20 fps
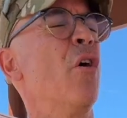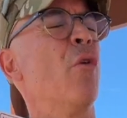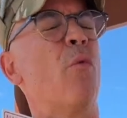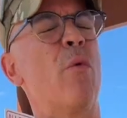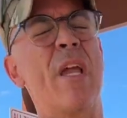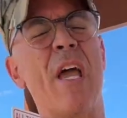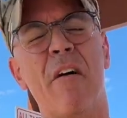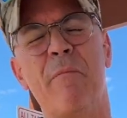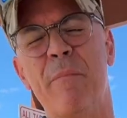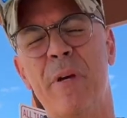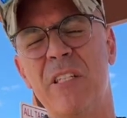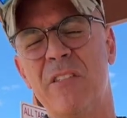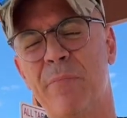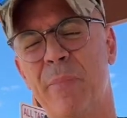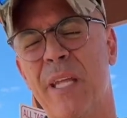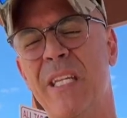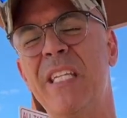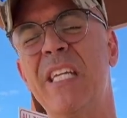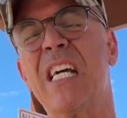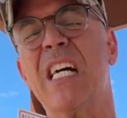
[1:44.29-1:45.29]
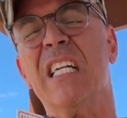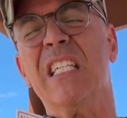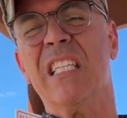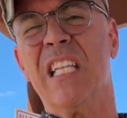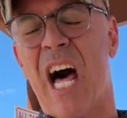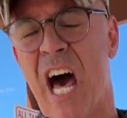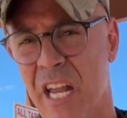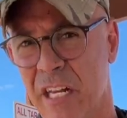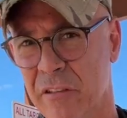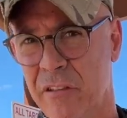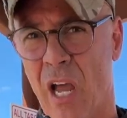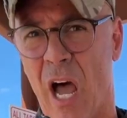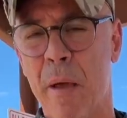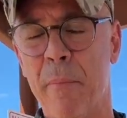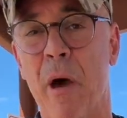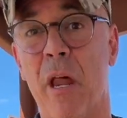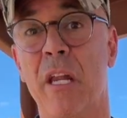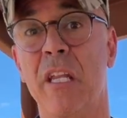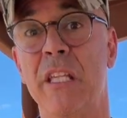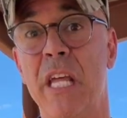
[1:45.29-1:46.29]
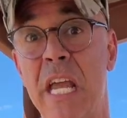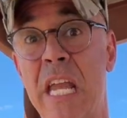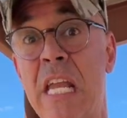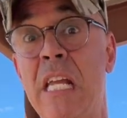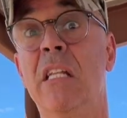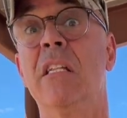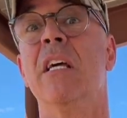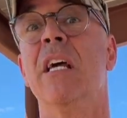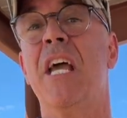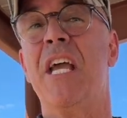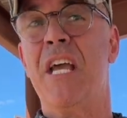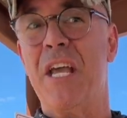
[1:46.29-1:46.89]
We have been spending a lot of time out in the heat,